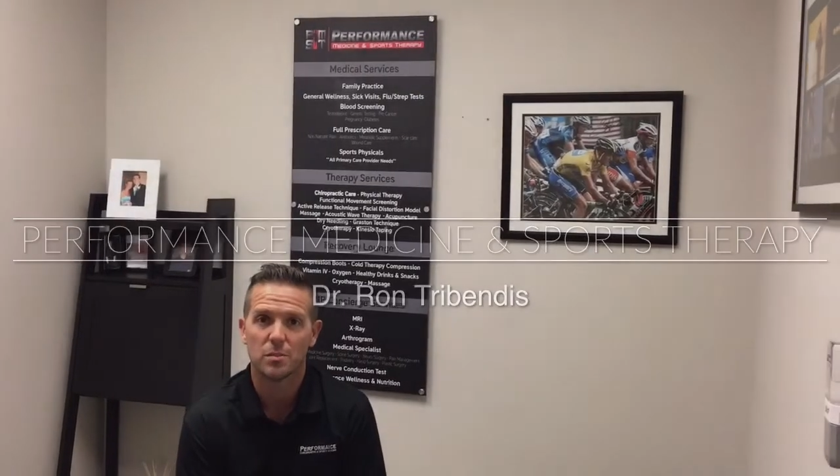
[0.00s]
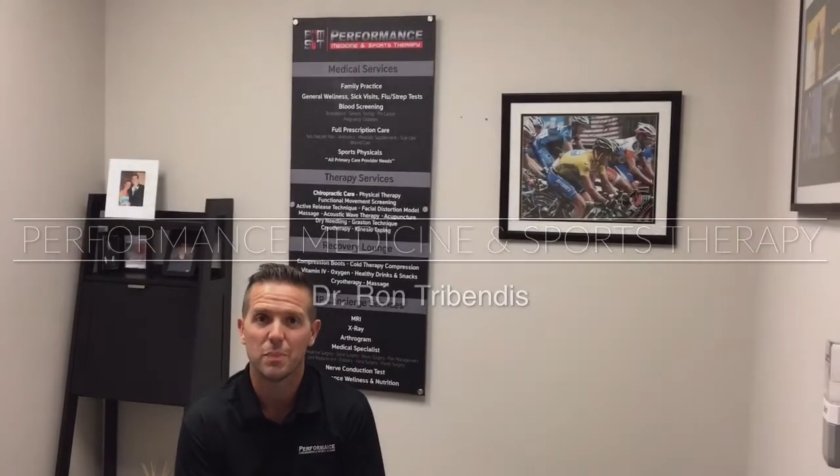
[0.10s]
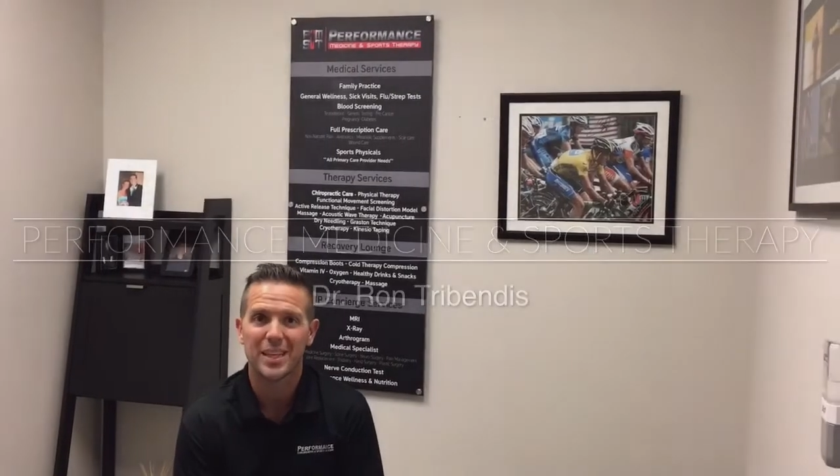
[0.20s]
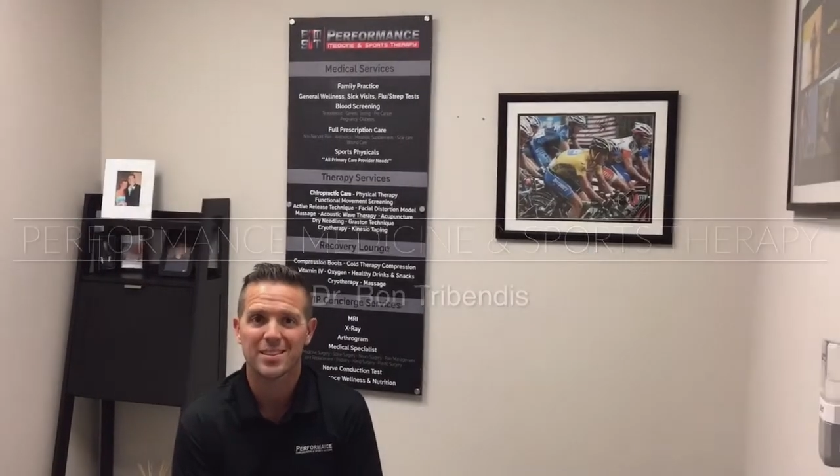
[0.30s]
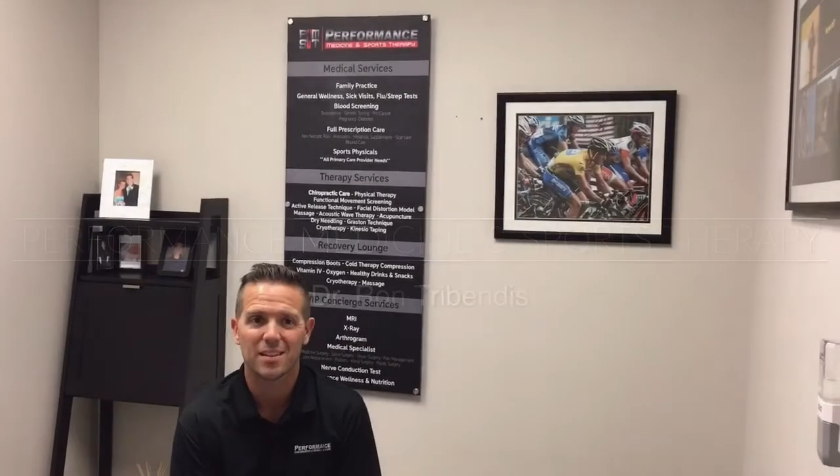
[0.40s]

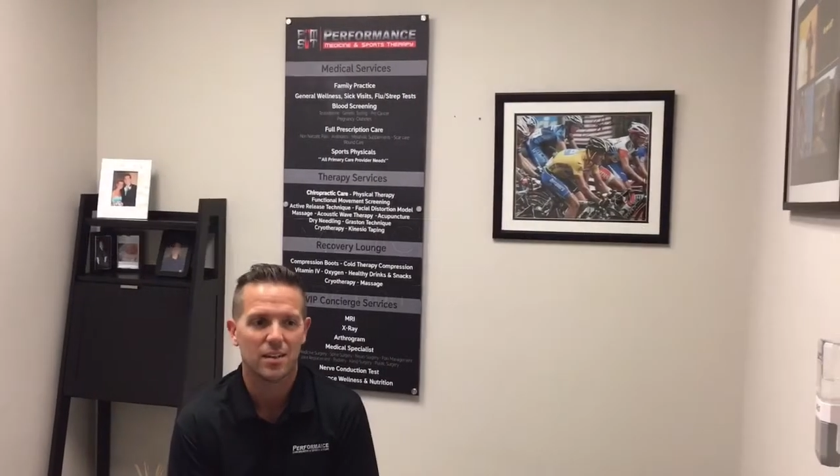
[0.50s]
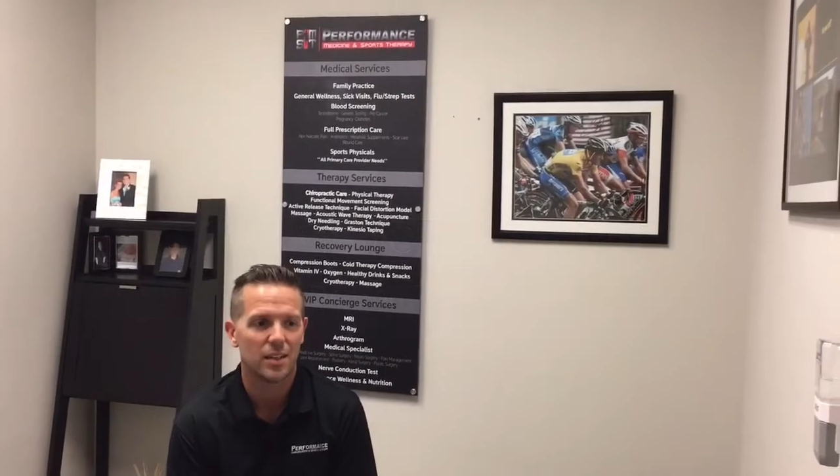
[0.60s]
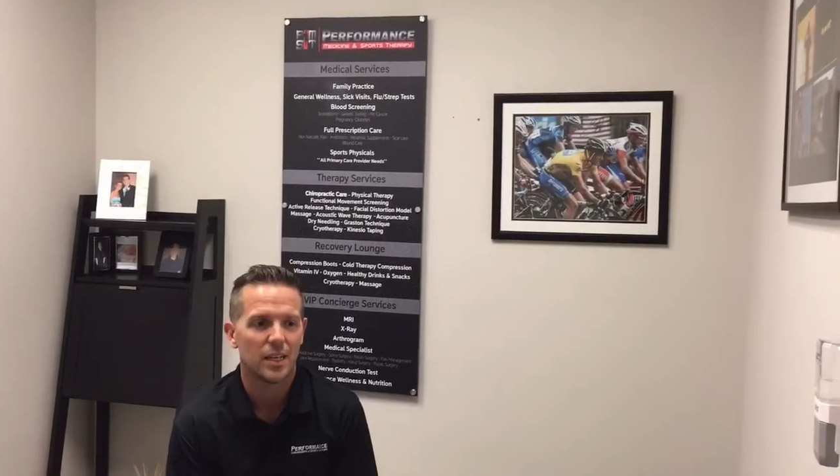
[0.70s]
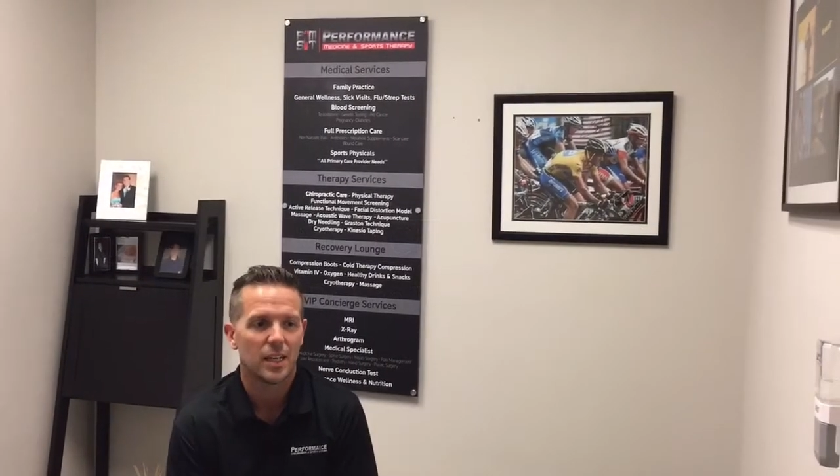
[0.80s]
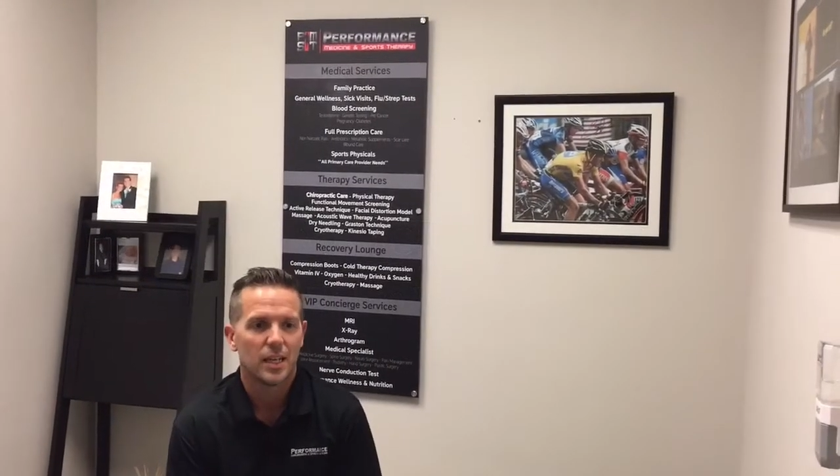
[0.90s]
based
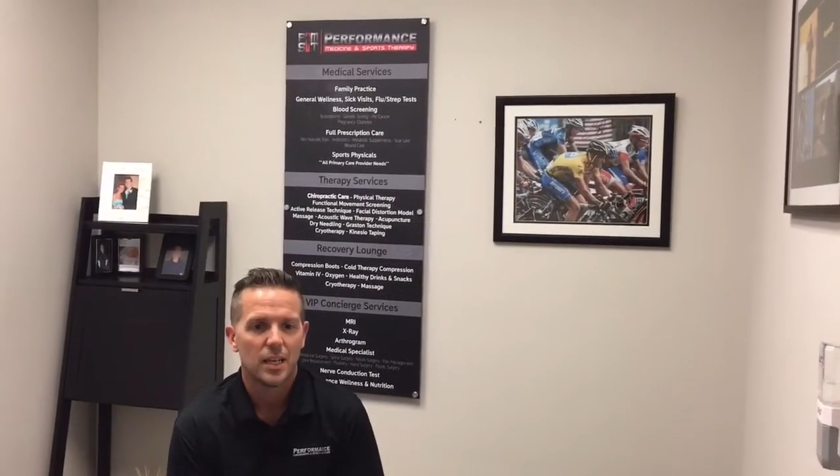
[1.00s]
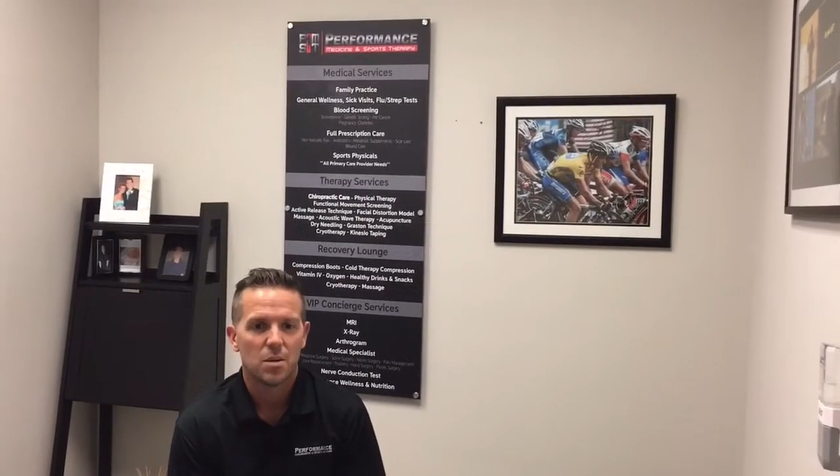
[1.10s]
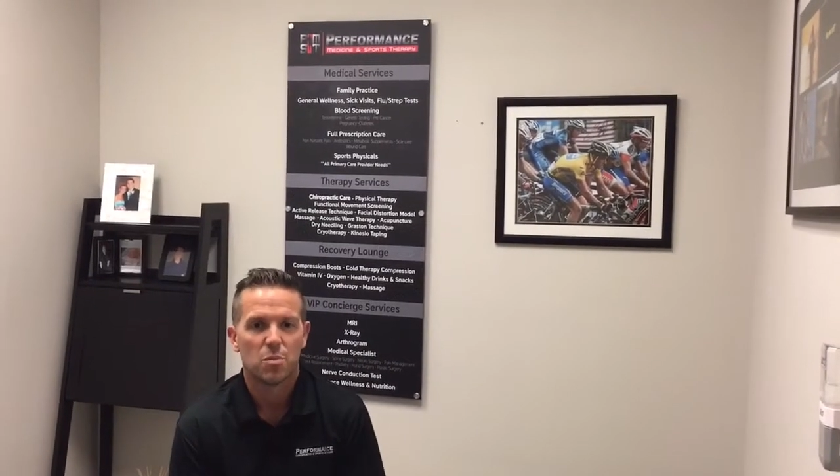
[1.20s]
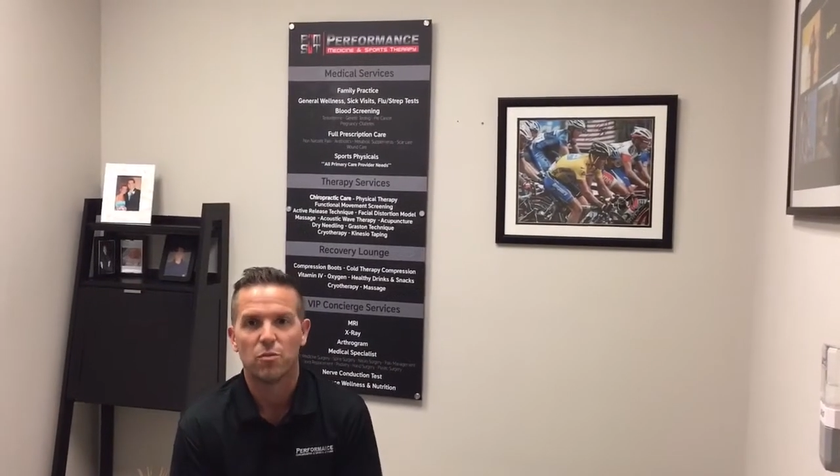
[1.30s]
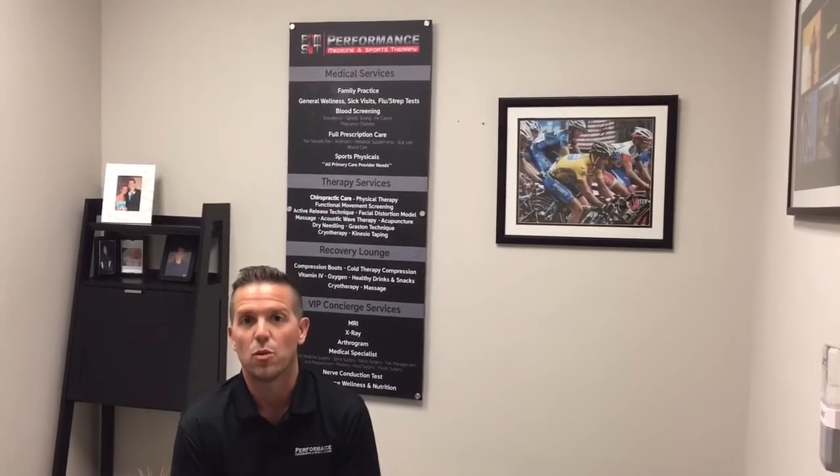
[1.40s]
on
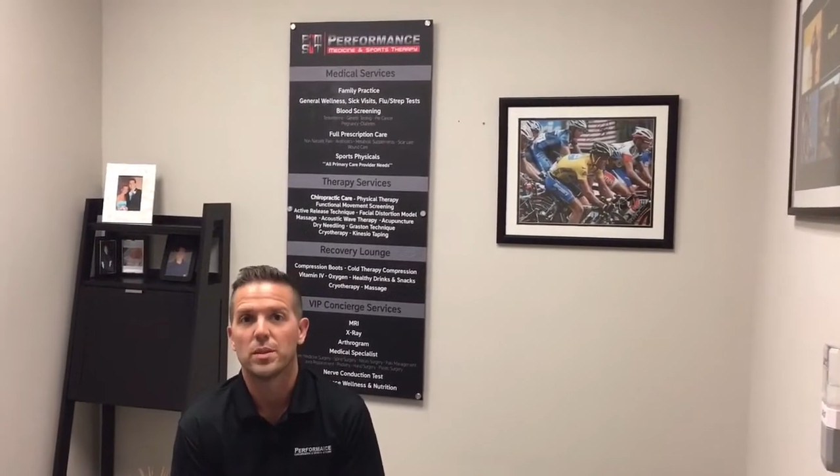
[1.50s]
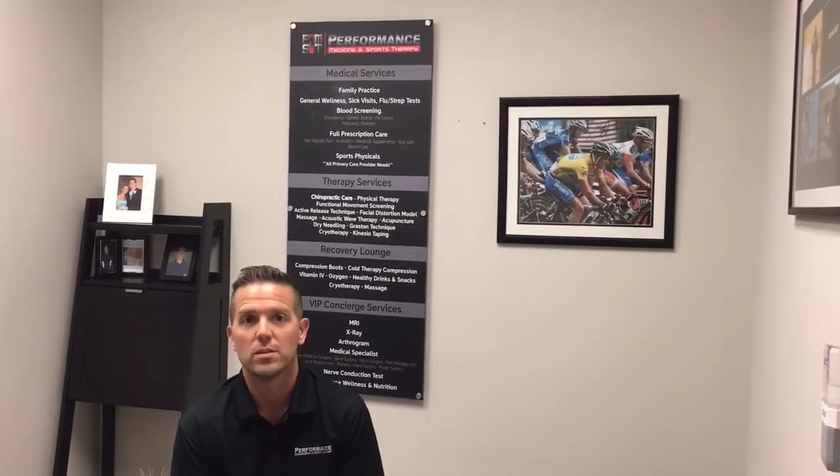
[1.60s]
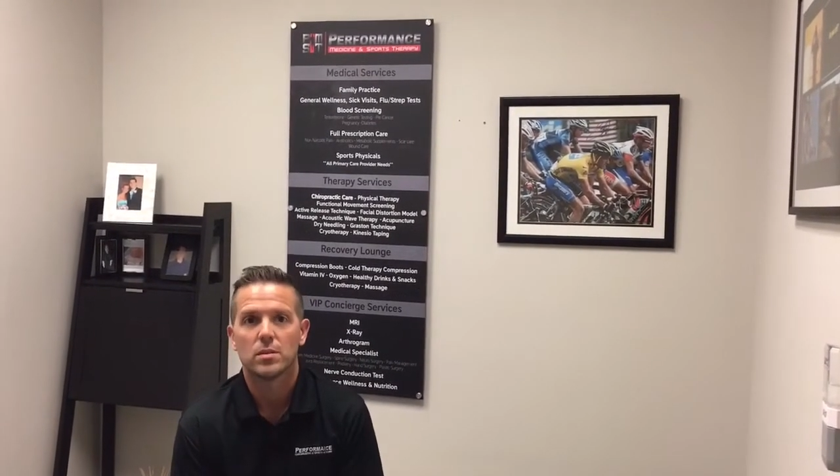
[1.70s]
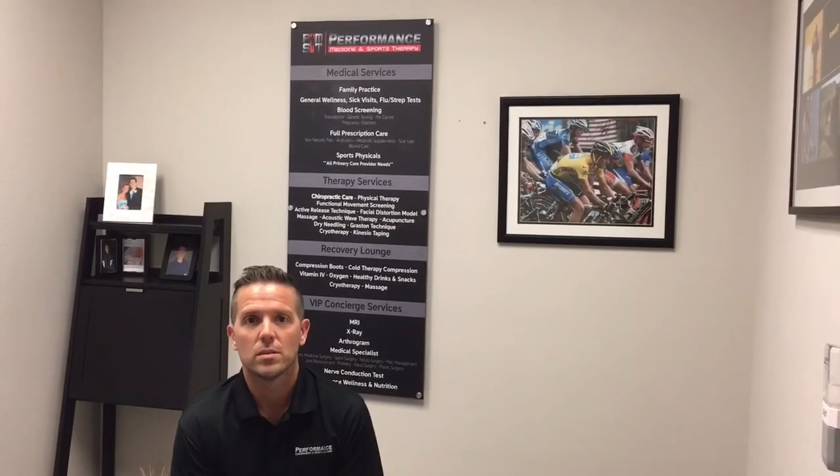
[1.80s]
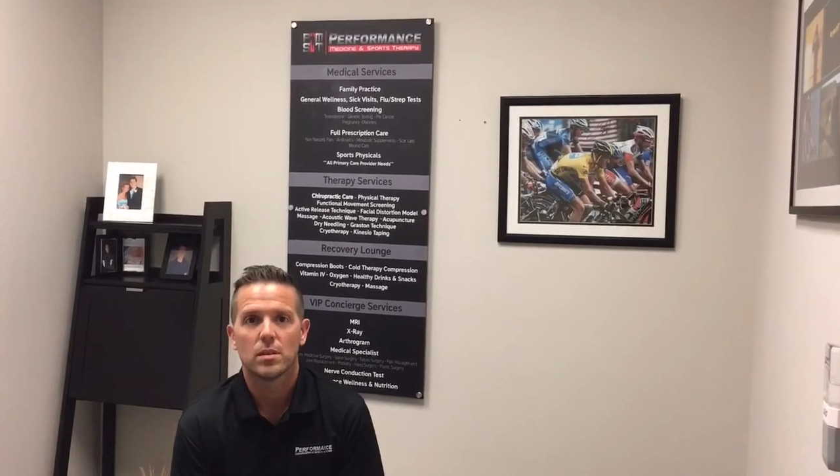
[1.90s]

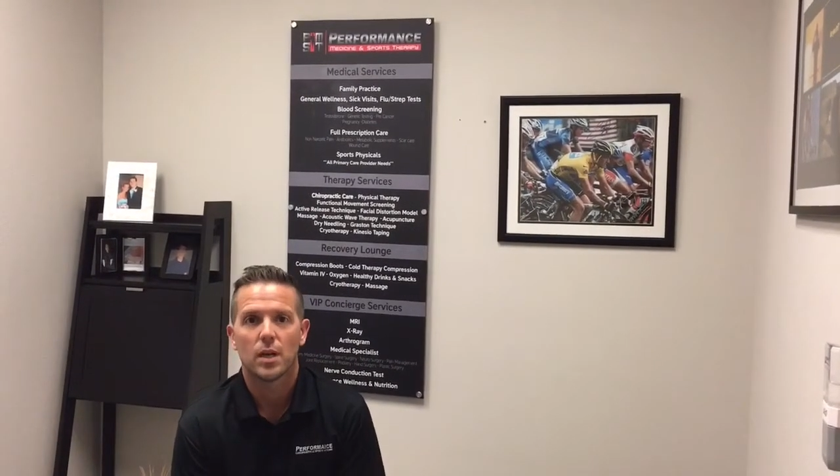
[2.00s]
performance.